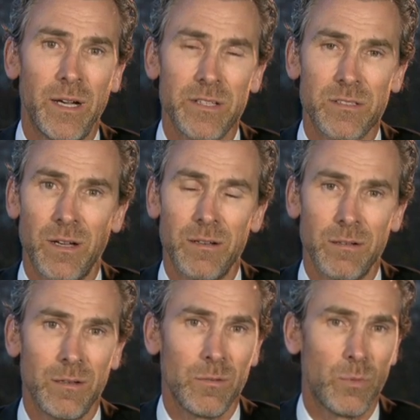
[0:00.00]
He's got
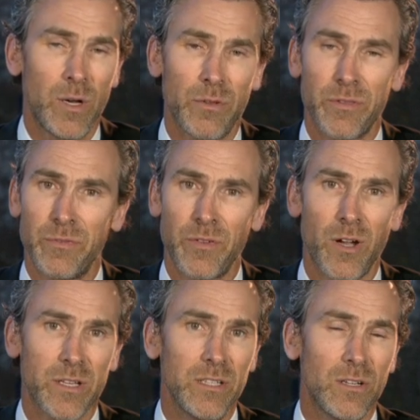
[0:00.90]
a wealth of
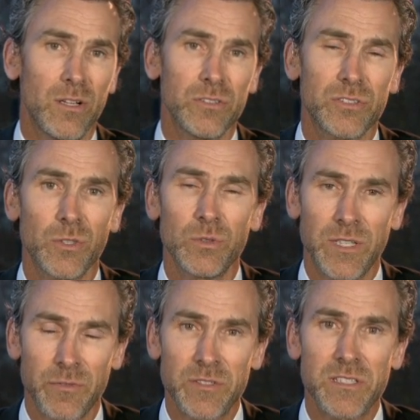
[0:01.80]
hockey knowledge, so we'll
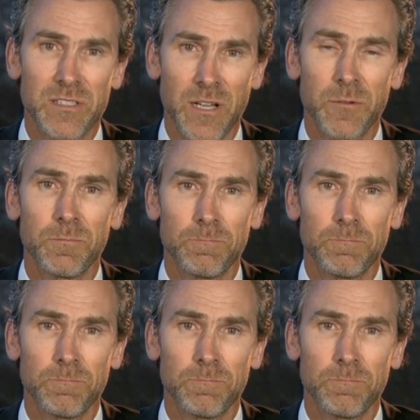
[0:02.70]
definitely sit down.